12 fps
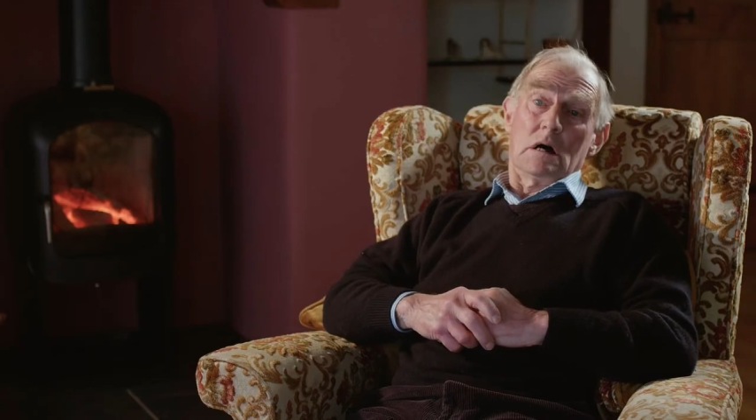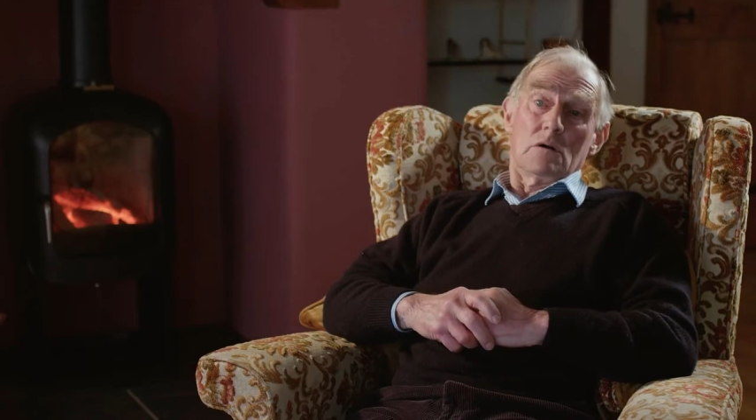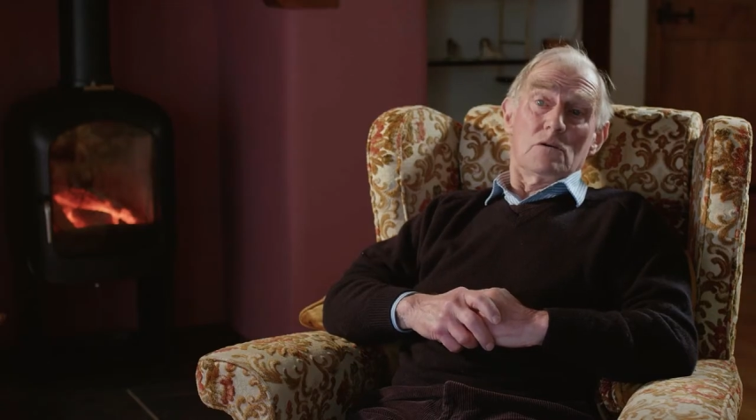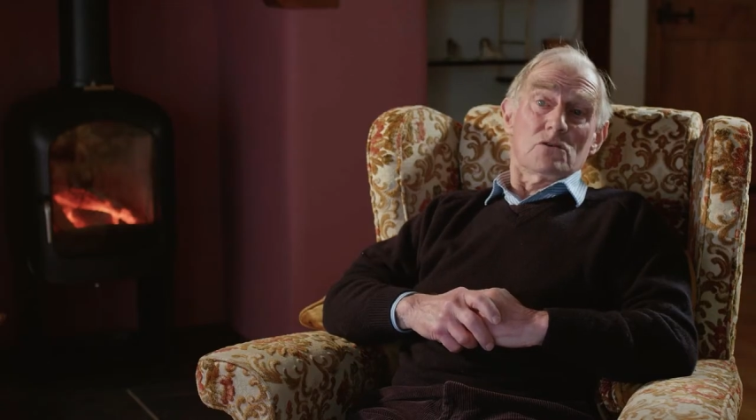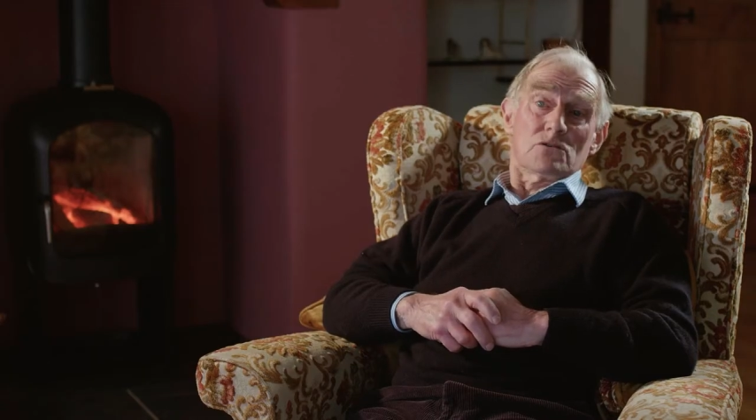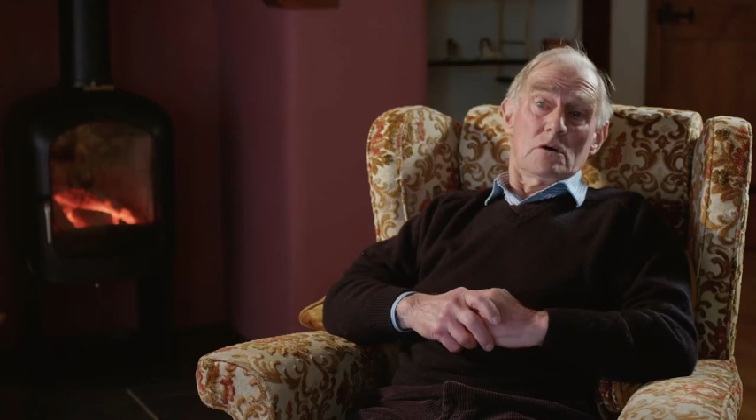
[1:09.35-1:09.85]

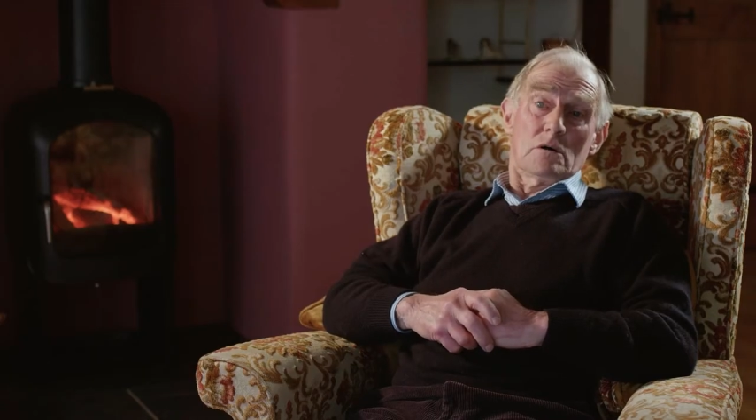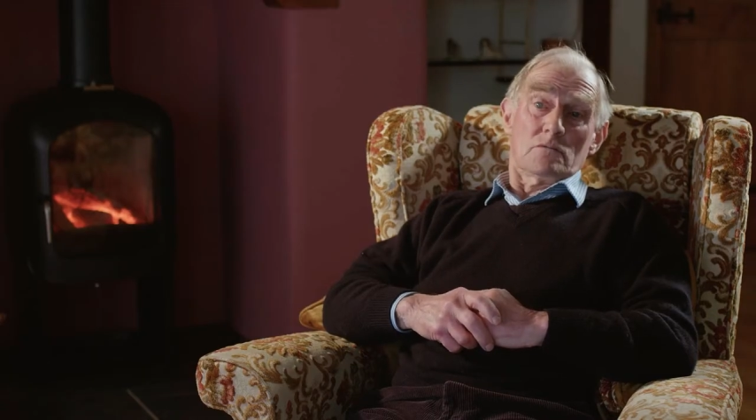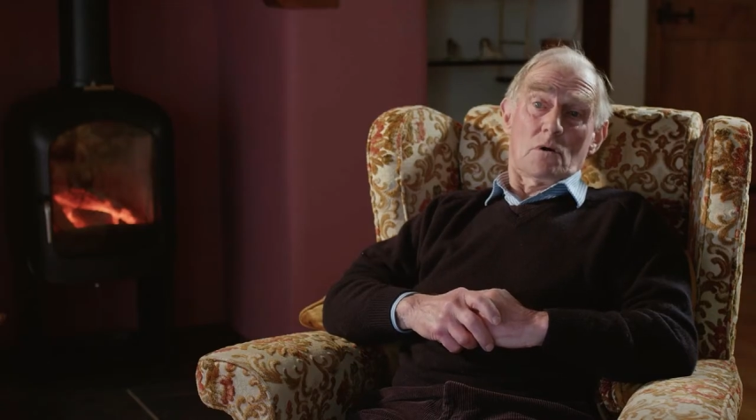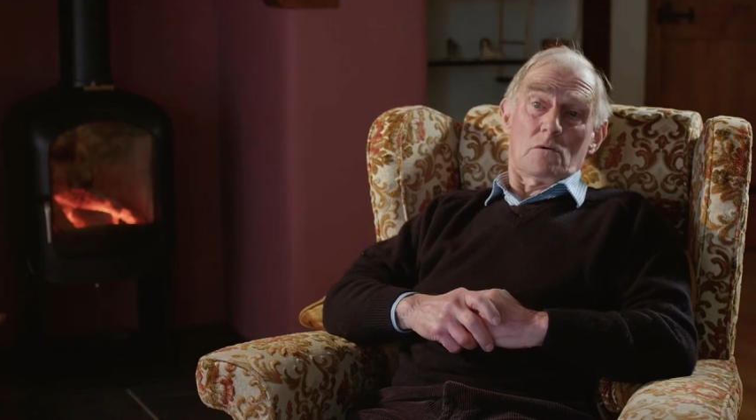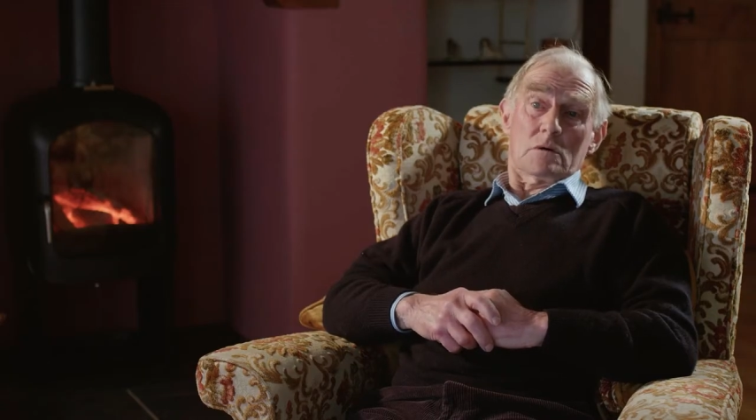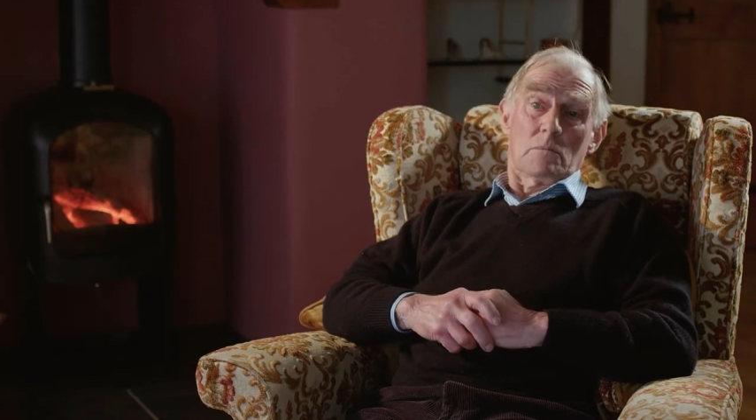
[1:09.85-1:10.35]
a
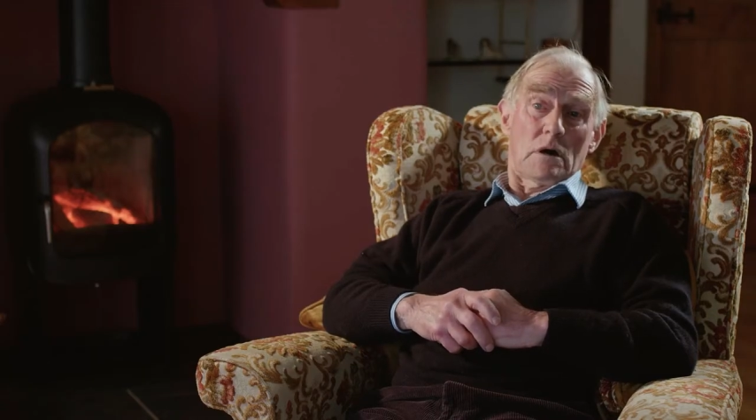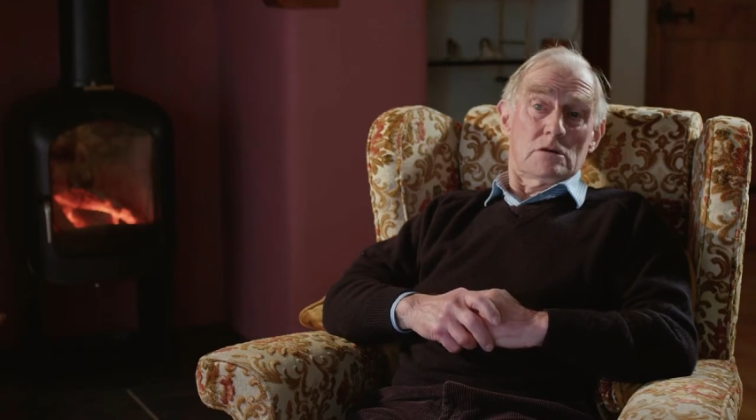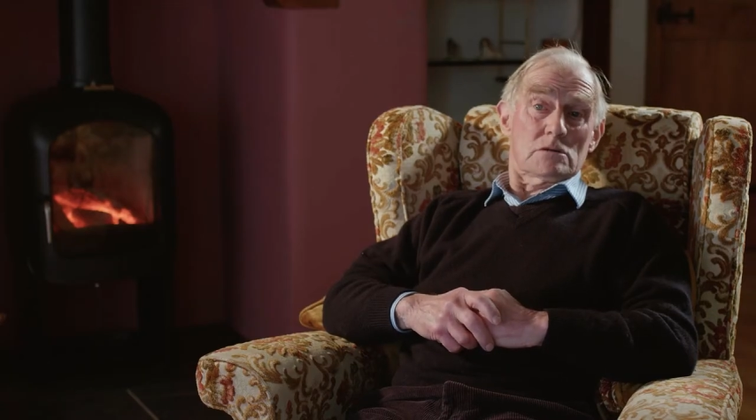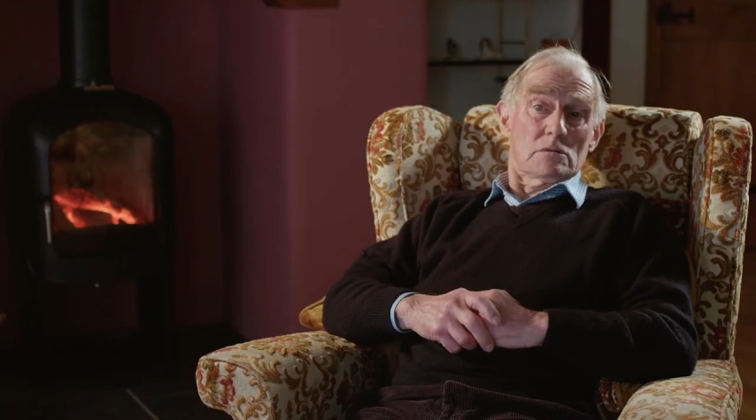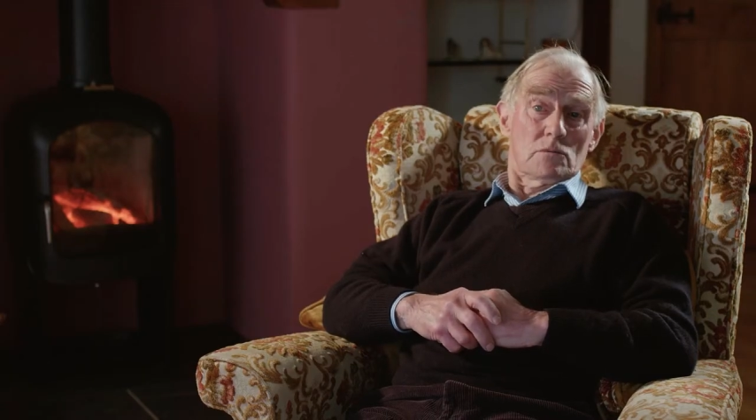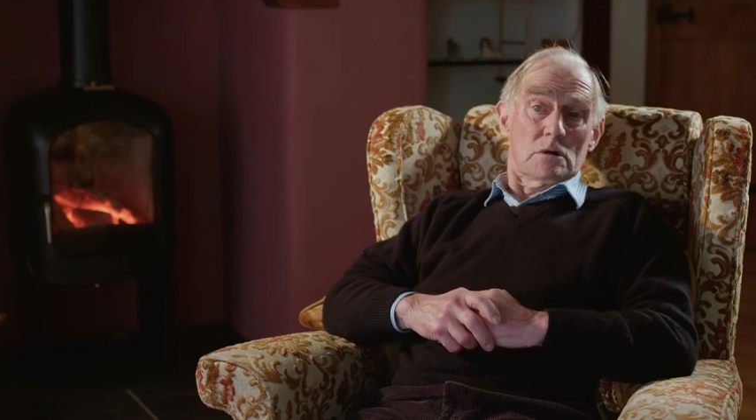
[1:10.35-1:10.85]
reserved
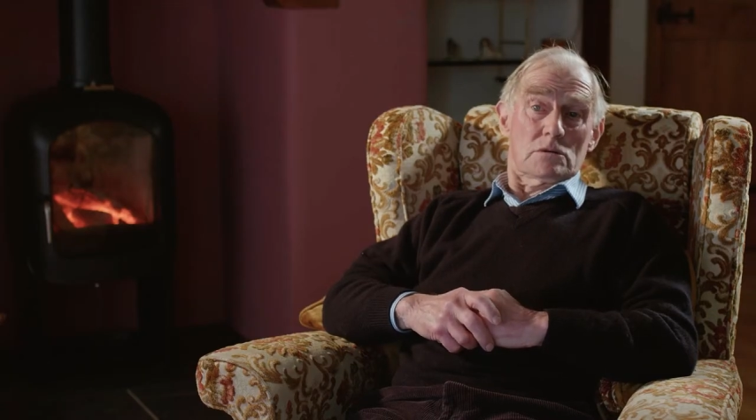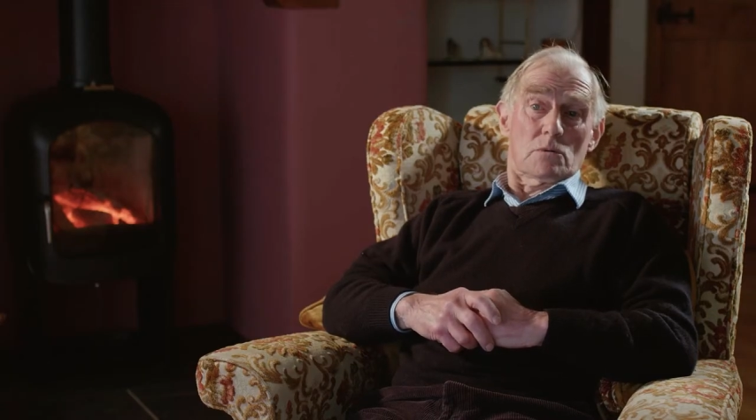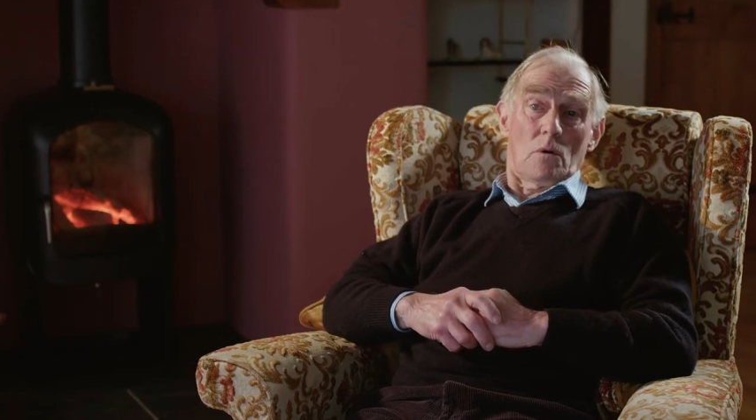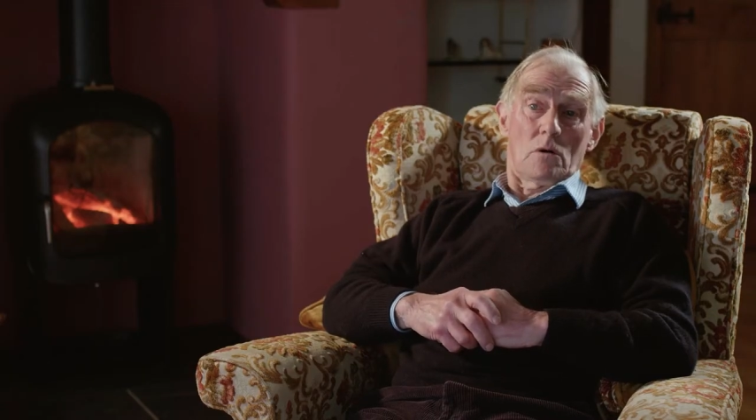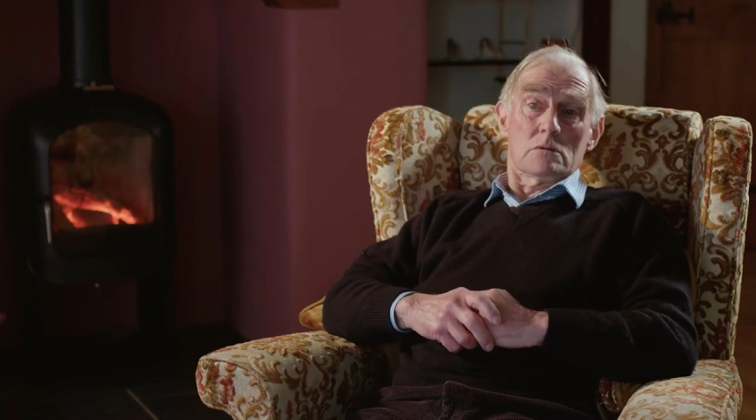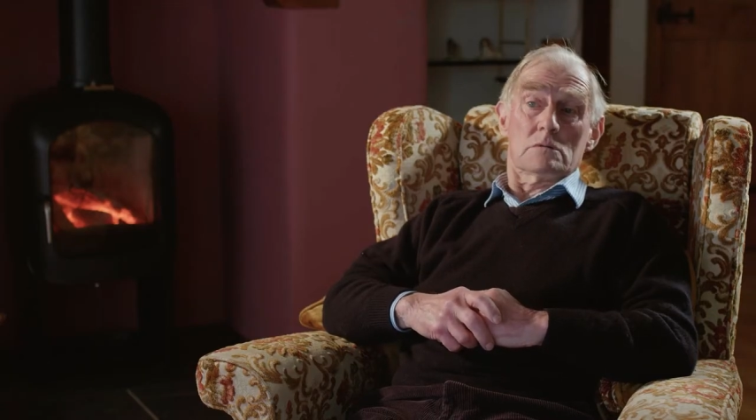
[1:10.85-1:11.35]
occupation, which
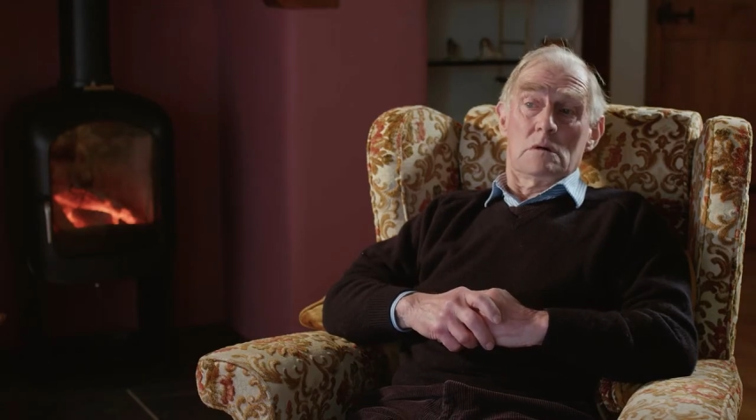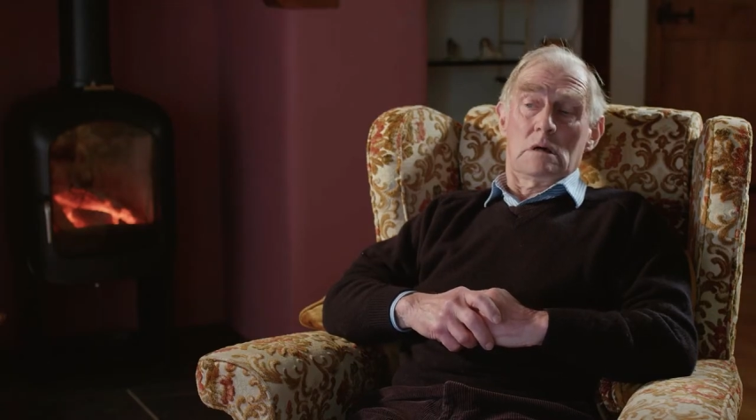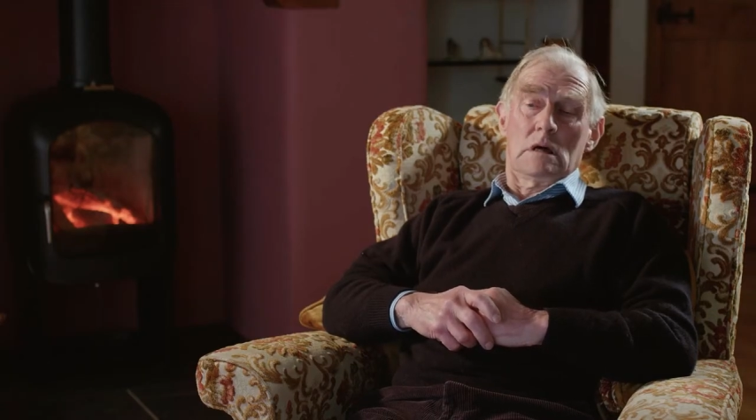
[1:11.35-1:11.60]
was